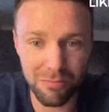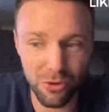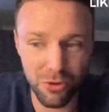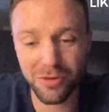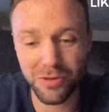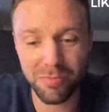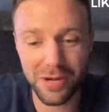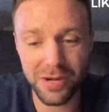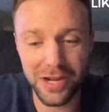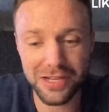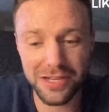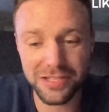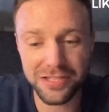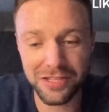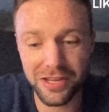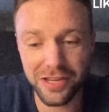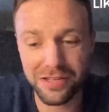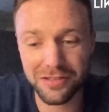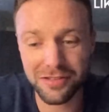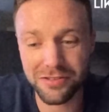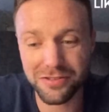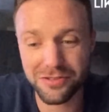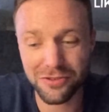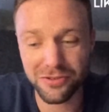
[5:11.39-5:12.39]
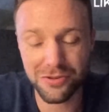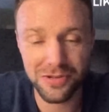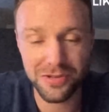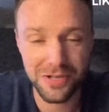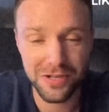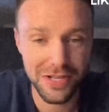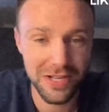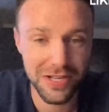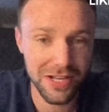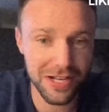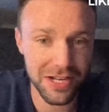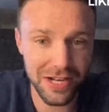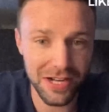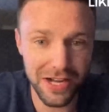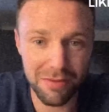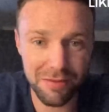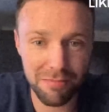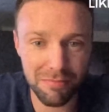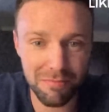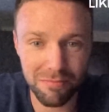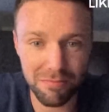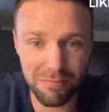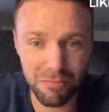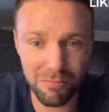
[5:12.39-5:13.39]
Always like to give the guys benefit of the
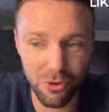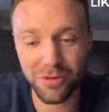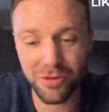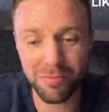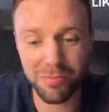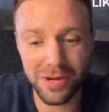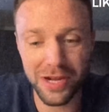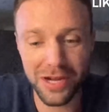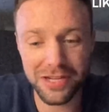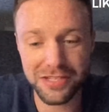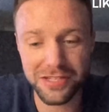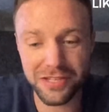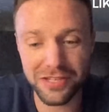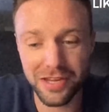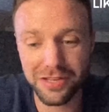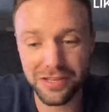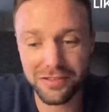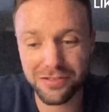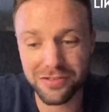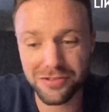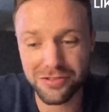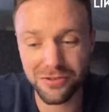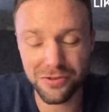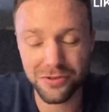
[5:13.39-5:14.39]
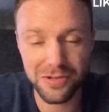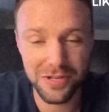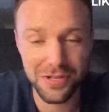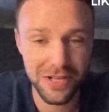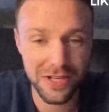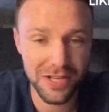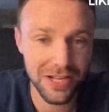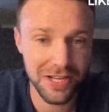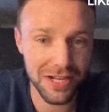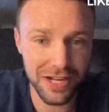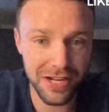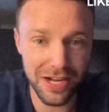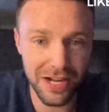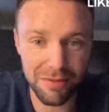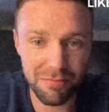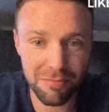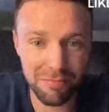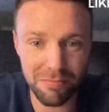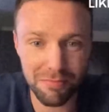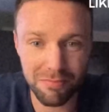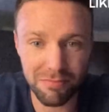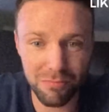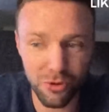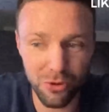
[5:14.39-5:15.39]
doubt. Always like to give guys a second chance.
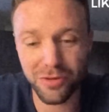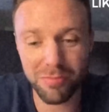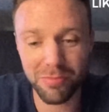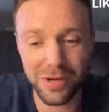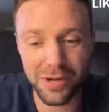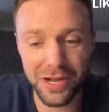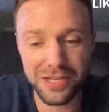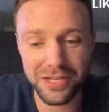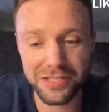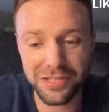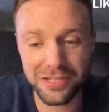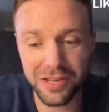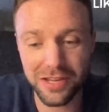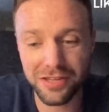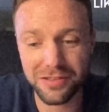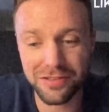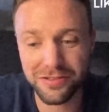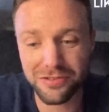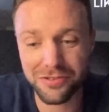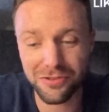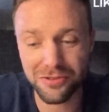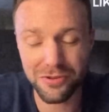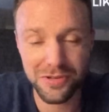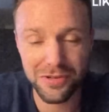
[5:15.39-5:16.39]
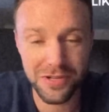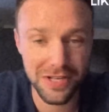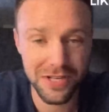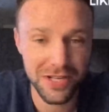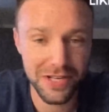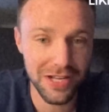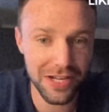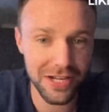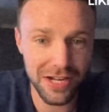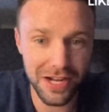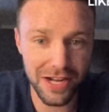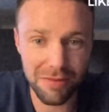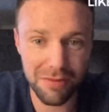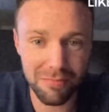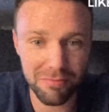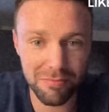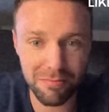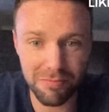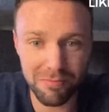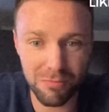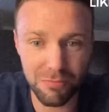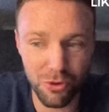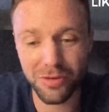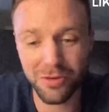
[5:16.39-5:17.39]
This is why I'm looking at Ryan
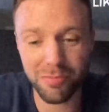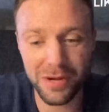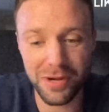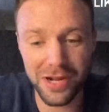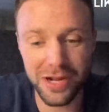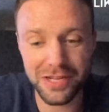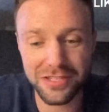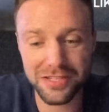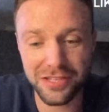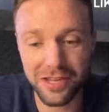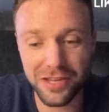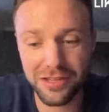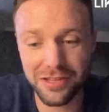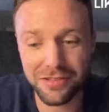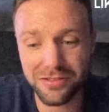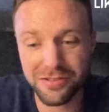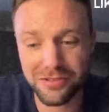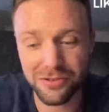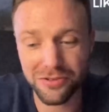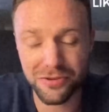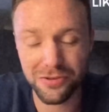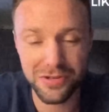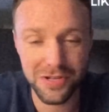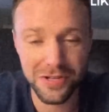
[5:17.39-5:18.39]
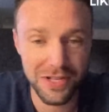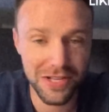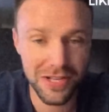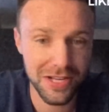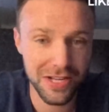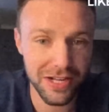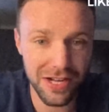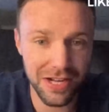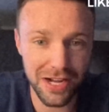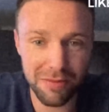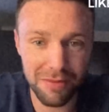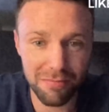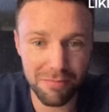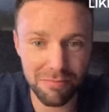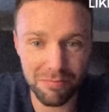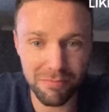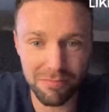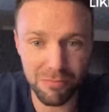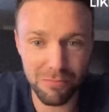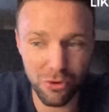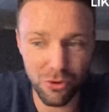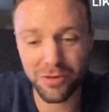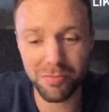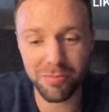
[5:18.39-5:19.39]
Garcia. Guys like AJ, I'm rooting for them.
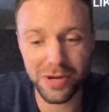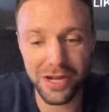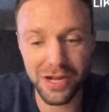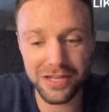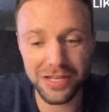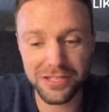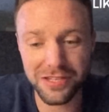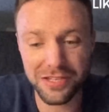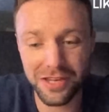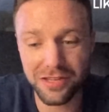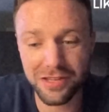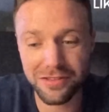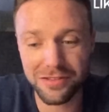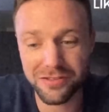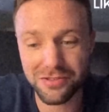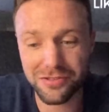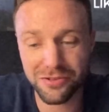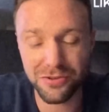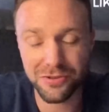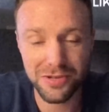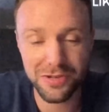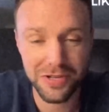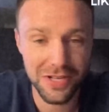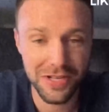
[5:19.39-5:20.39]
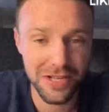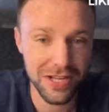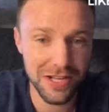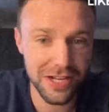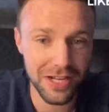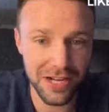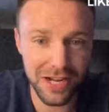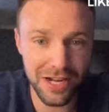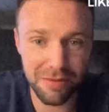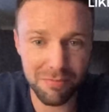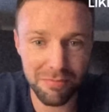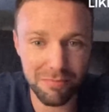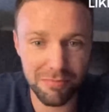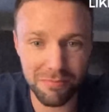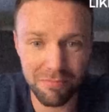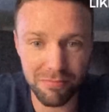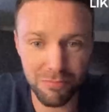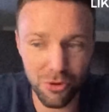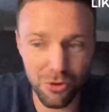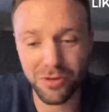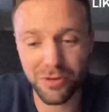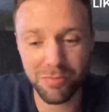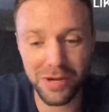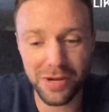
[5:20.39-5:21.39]
I want to see what they can do on their
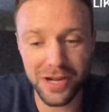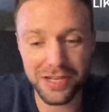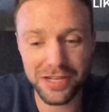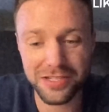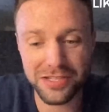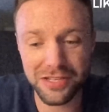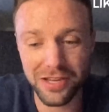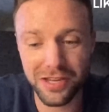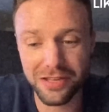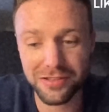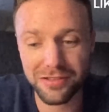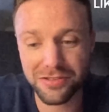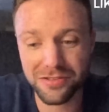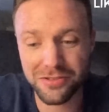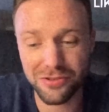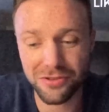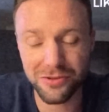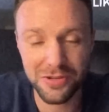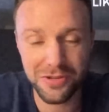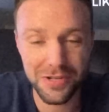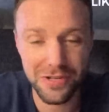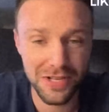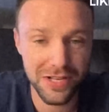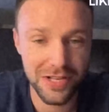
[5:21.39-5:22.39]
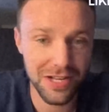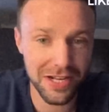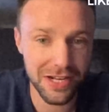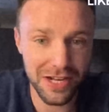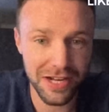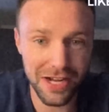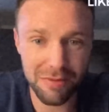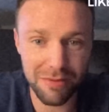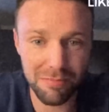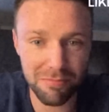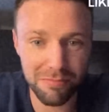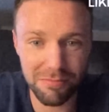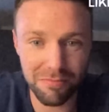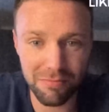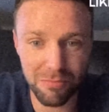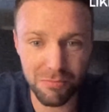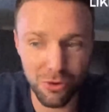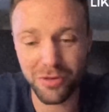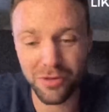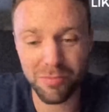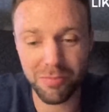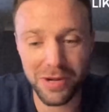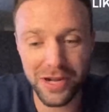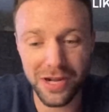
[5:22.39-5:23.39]
return. You know, these guys were ones at the top. I
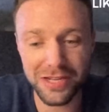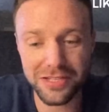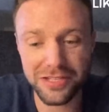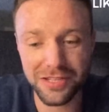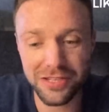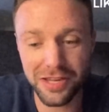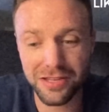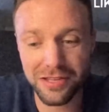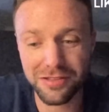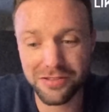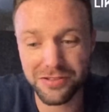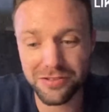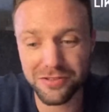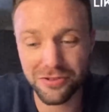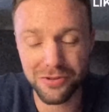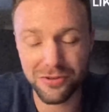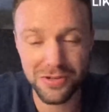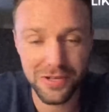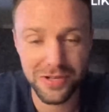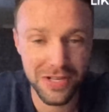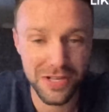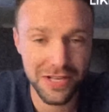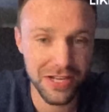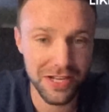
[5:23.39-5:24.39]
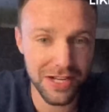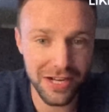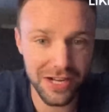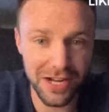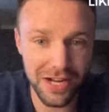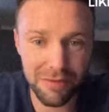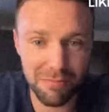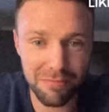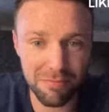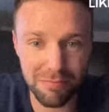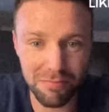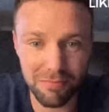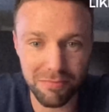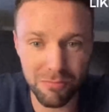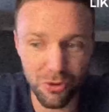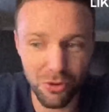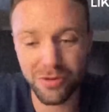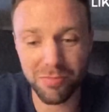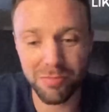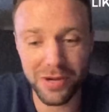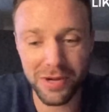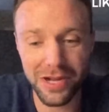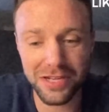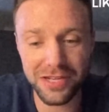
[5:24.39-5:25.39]
want to see how they bounce back. I'm always rooting
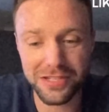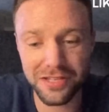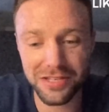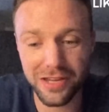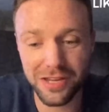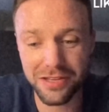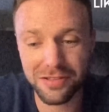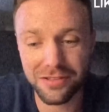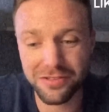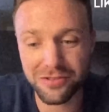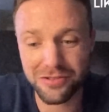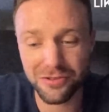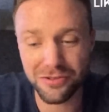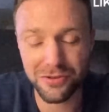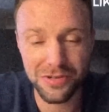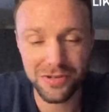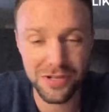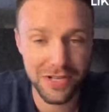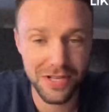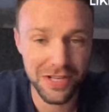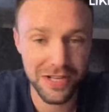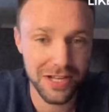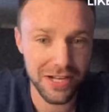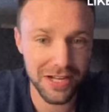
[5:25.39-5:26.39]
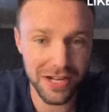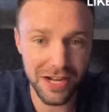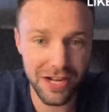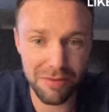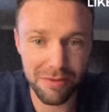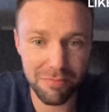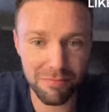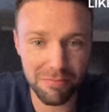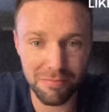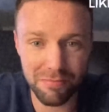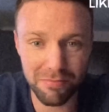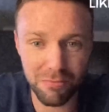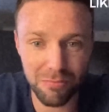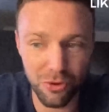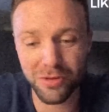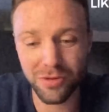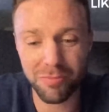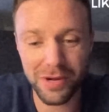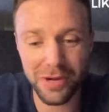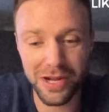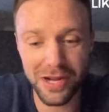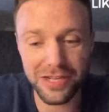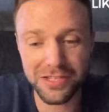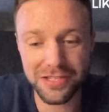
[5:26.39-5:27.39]
for a guy. But Teofimo
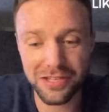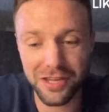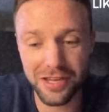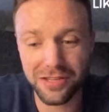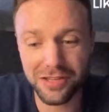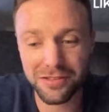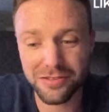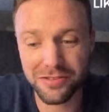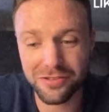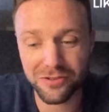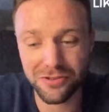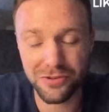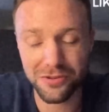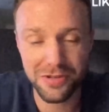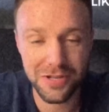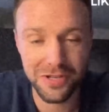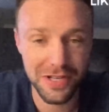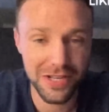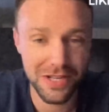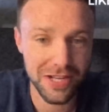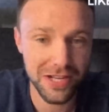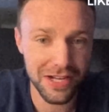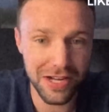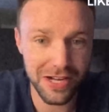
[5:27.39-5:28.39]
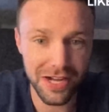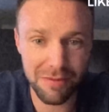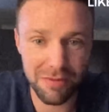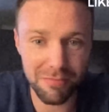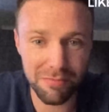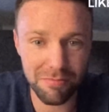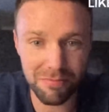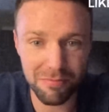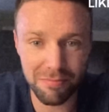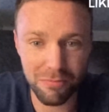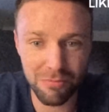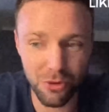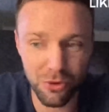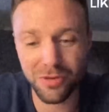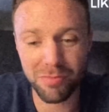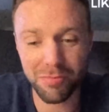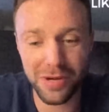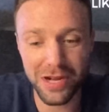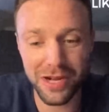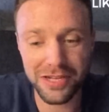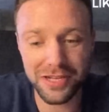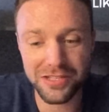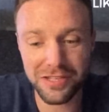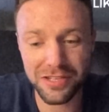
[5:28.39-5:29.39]
Lopez, nah, I'm not rooting for you, bro. I'm rooting for
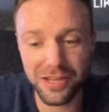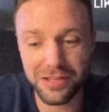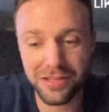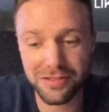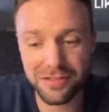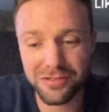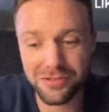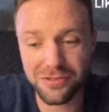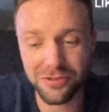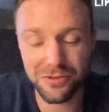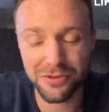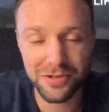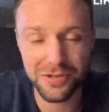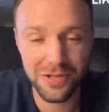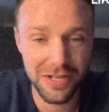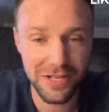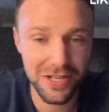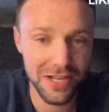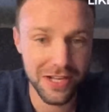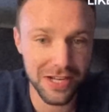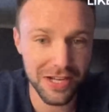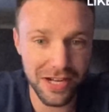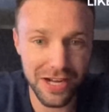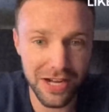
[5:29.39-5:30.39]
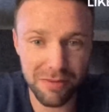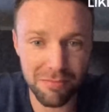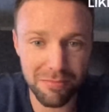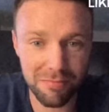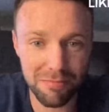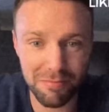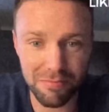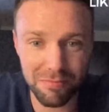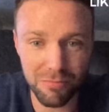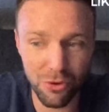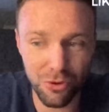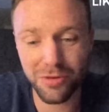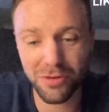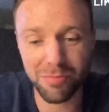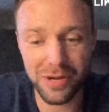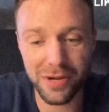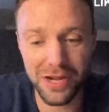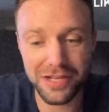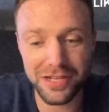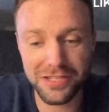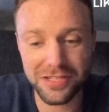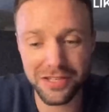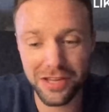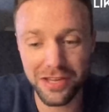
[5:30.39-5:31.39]
Josh Taylor to go beat the shit out of you.
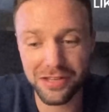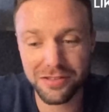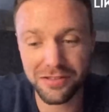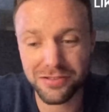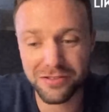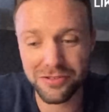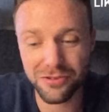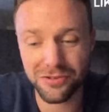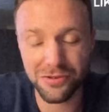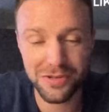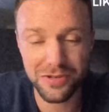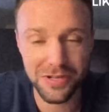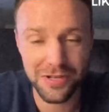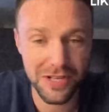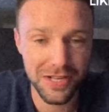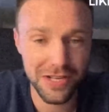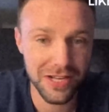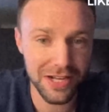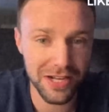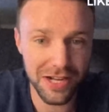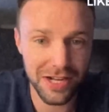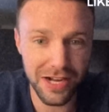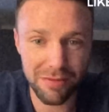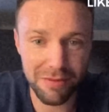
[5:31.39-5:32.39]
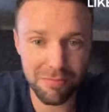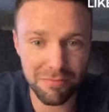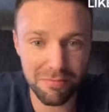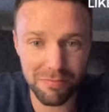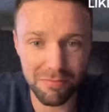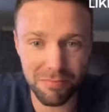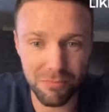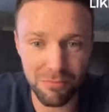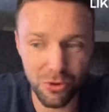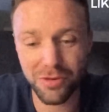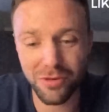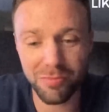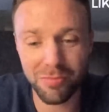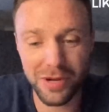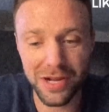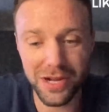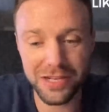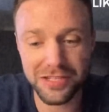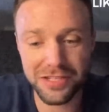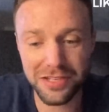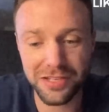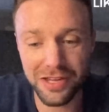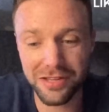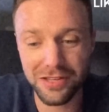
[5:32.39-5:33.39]
And that's just what it is. That's just what
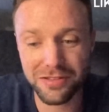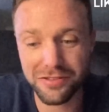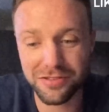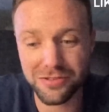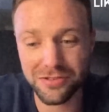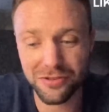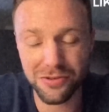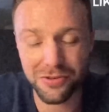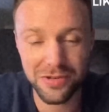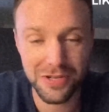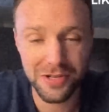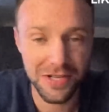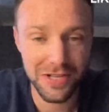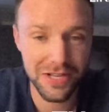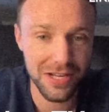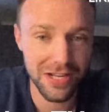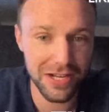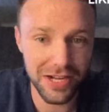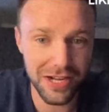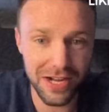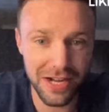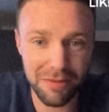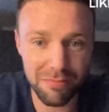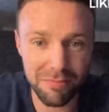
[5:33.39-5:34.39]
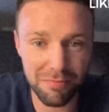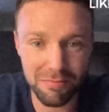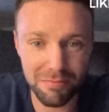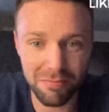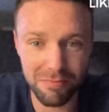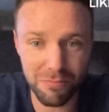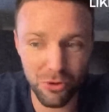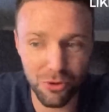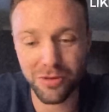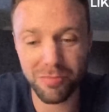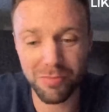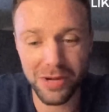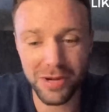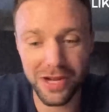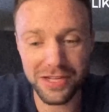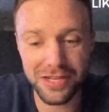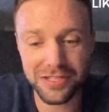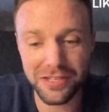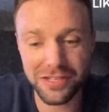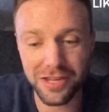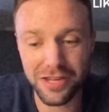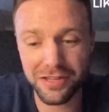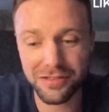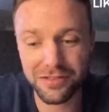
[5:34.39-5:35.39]
it is. Because I see the energy,
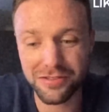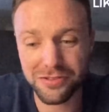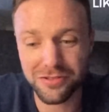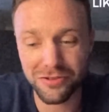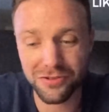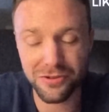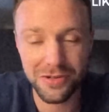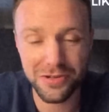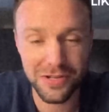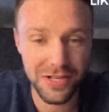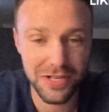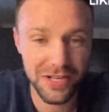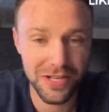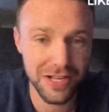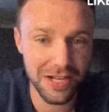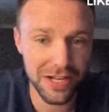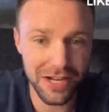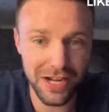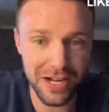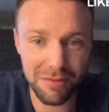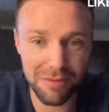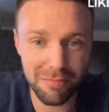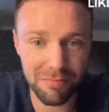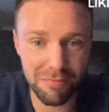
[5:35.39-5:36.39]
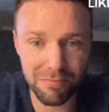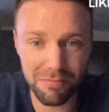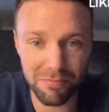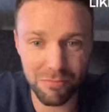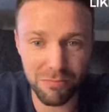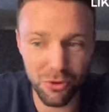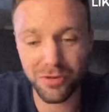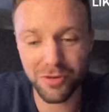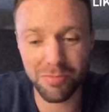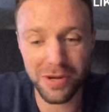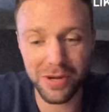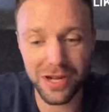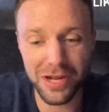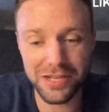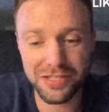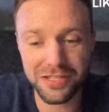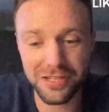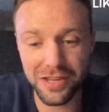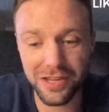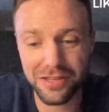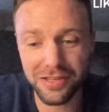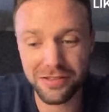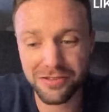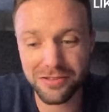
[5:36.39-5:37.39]
right? I saw the animosity
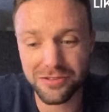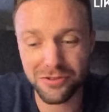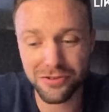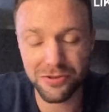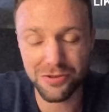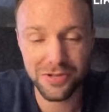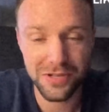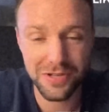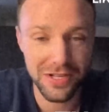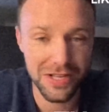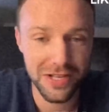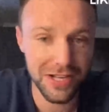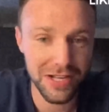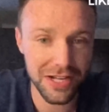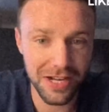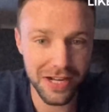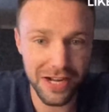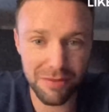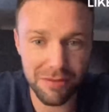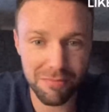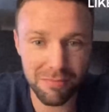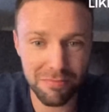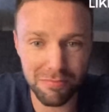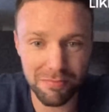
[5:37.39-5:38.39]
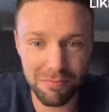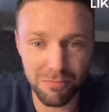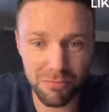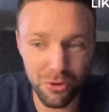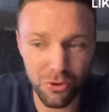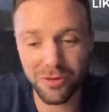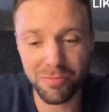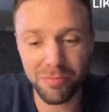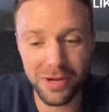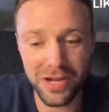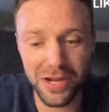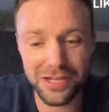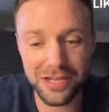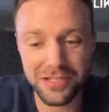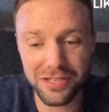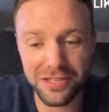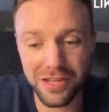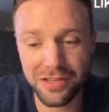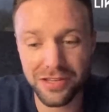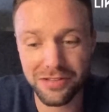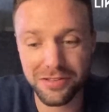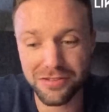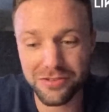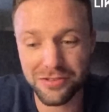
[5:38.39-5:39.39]
in your voice when you were saying what
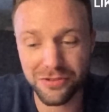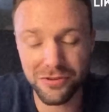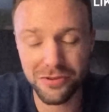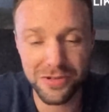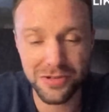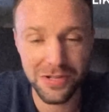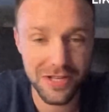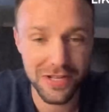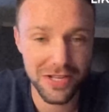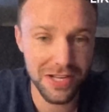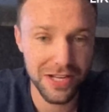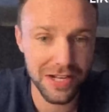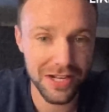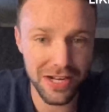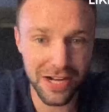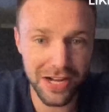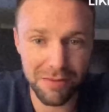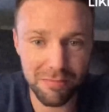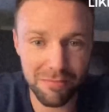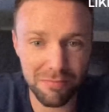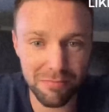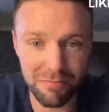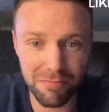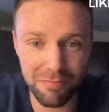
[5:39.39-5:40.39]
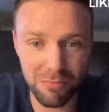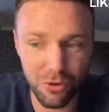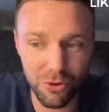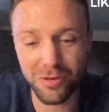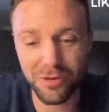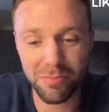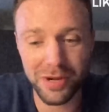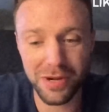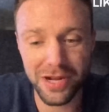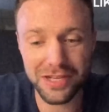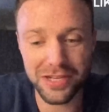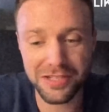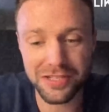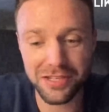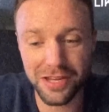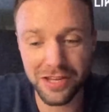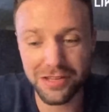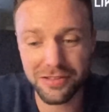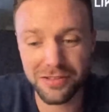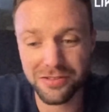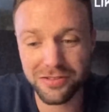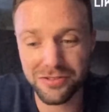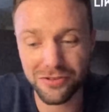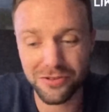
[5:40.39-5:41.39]
you were saying. You meant everything you said. You really wanted to
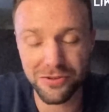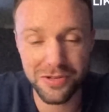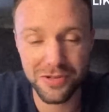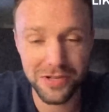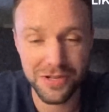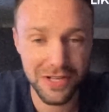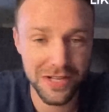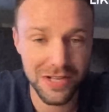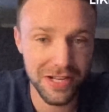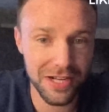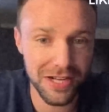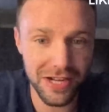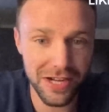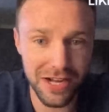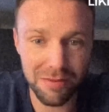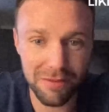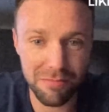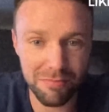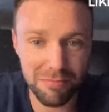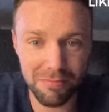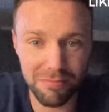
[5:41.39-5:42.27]
say something else.